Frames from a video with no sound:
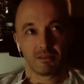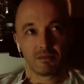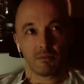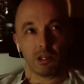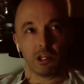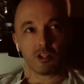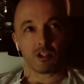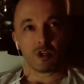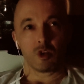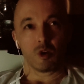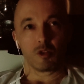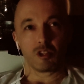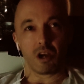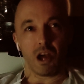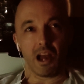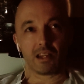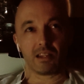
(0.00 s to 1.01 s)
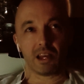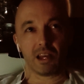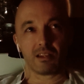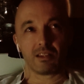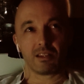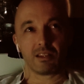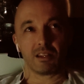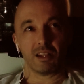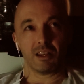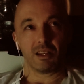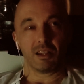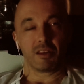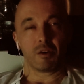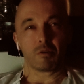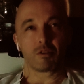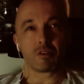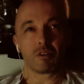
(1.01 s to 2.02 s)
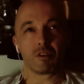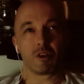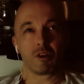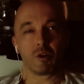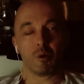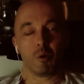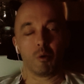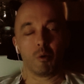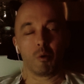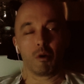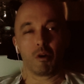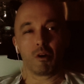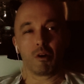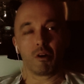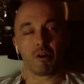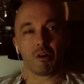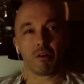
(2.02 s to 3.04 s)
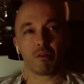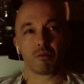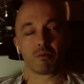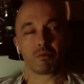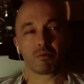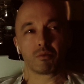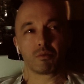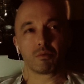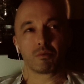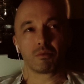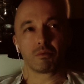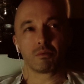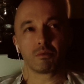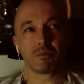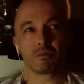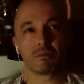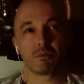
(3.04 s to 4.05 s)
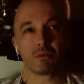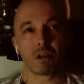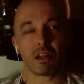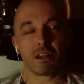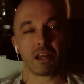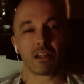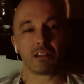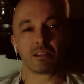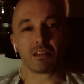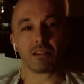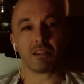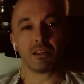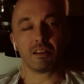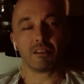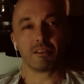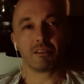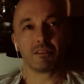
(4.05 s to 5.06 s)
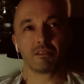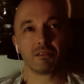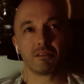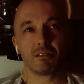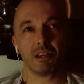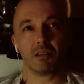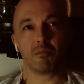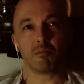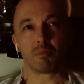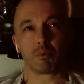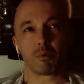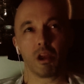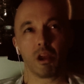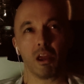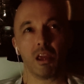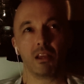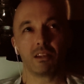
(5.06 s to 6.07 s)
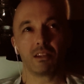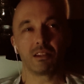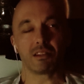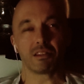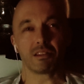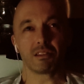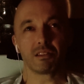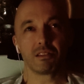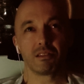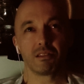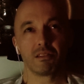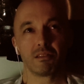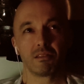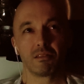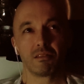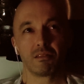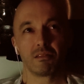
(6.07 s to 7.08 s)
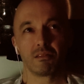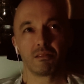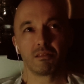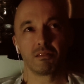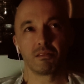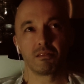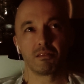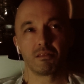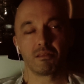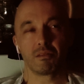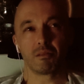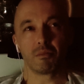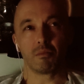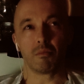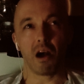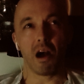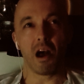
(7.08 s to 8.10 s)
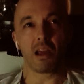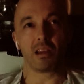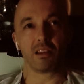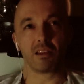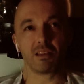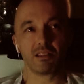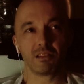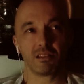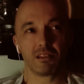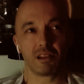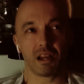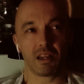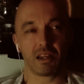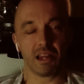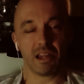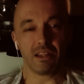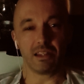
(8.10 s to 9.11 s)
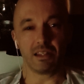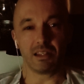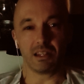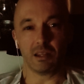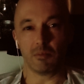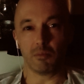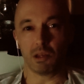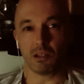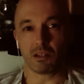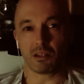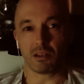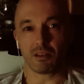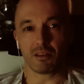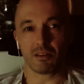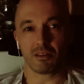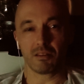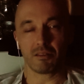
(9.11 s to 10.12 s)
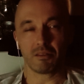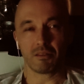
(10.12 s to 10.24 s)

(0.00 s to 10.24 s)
Because it goes to identity. It goes to the core of identity. It breaks mind identity, basically.